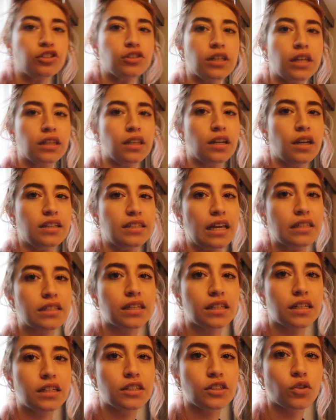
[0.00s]
just like the
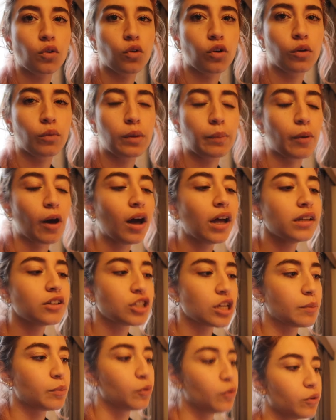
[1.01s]
necessity store. We bought
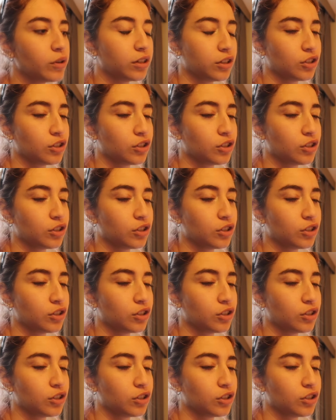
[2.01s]
shampoo and